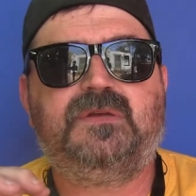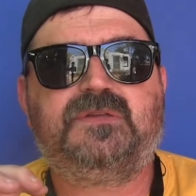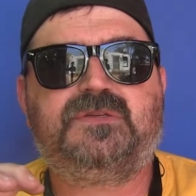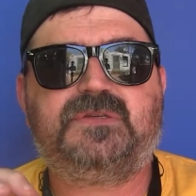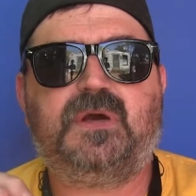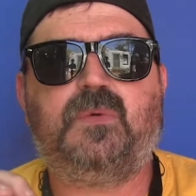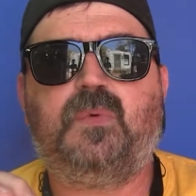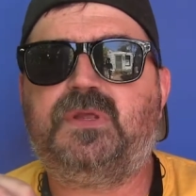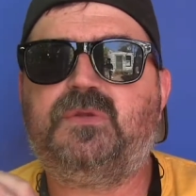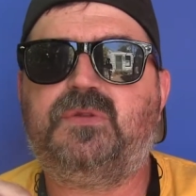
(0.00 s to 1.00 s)
So
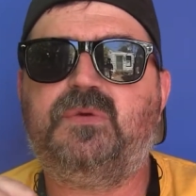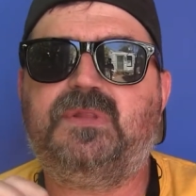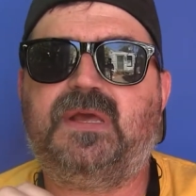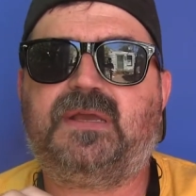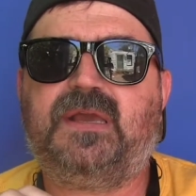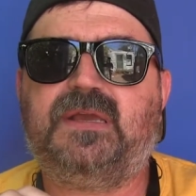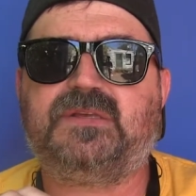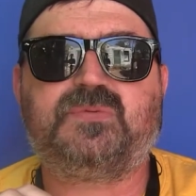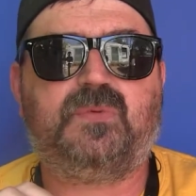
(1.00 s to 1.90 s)
what do you do in that case?